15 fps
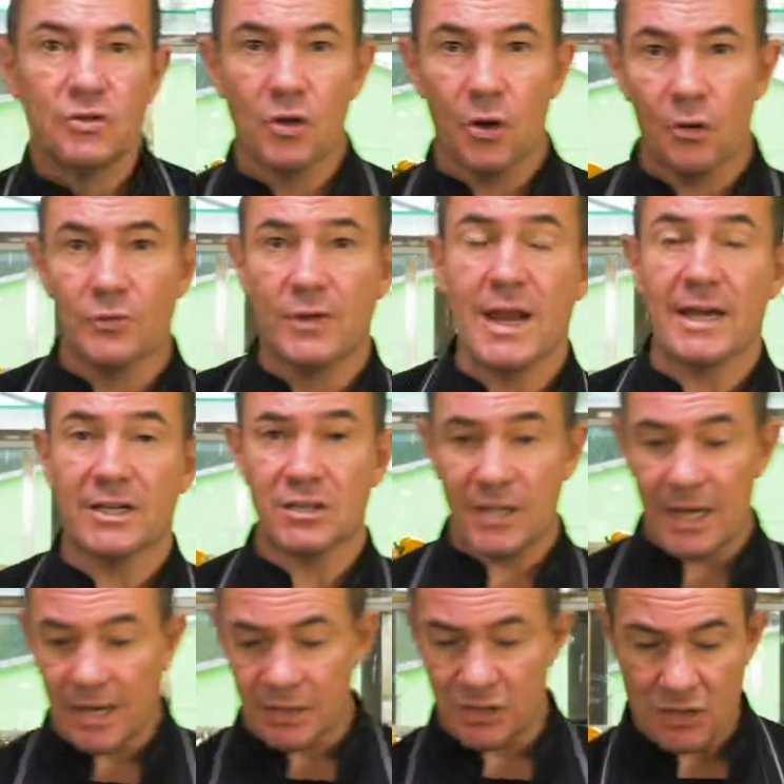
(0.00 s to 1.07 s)
So the next
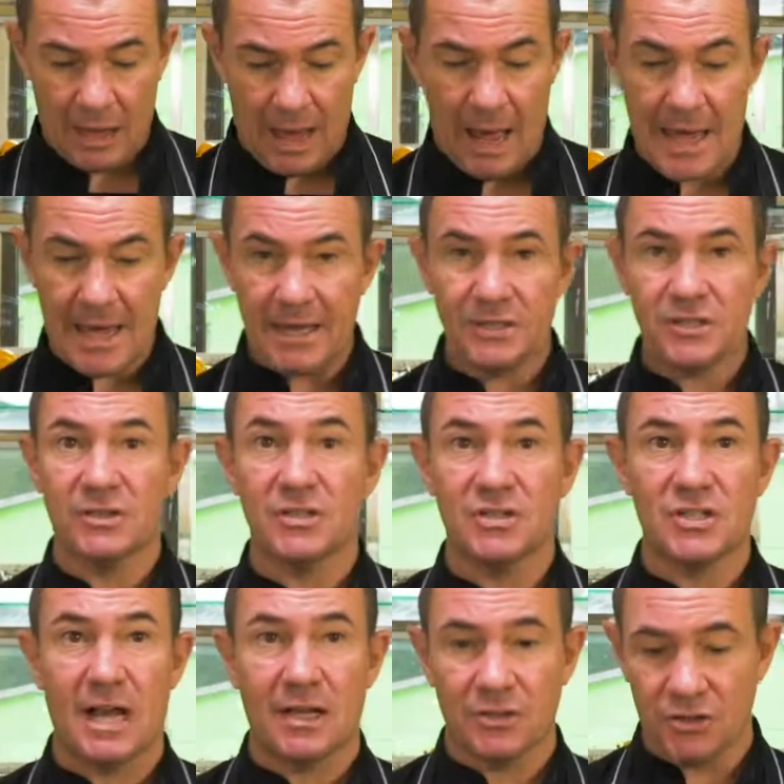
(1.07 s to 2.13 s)
stage is the
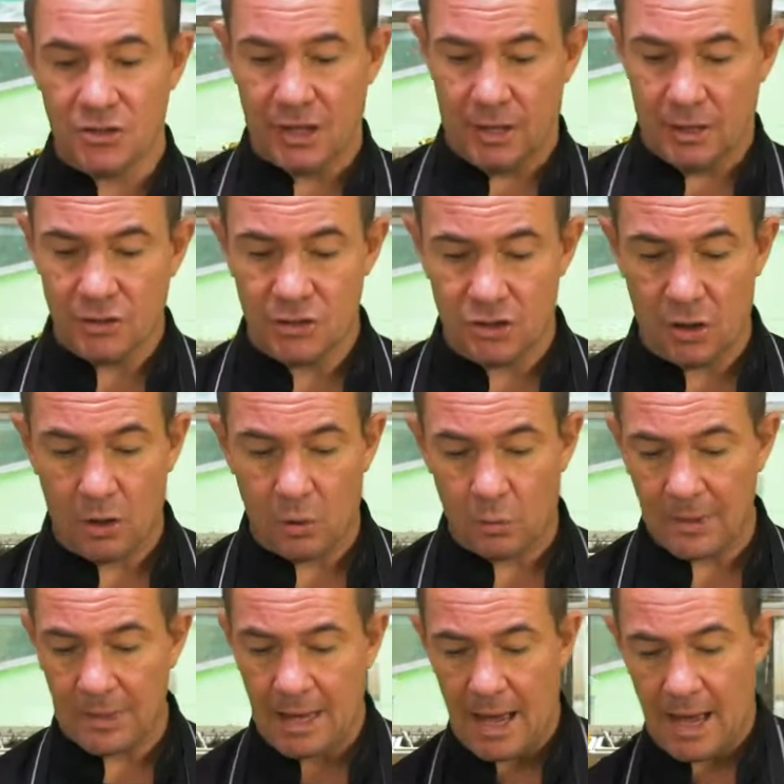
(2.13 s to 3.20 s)
salsa. So
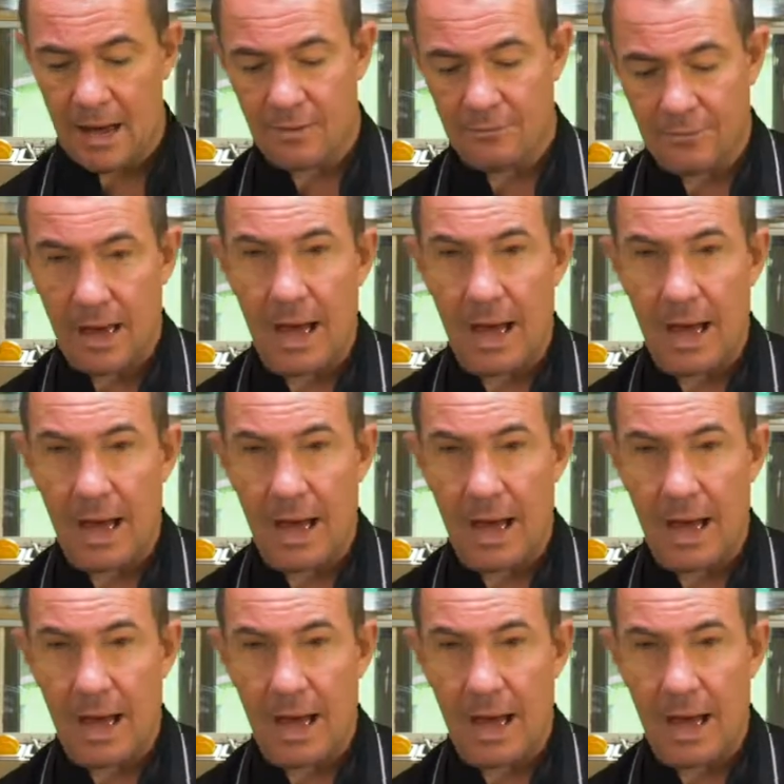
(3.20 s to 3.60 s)
we have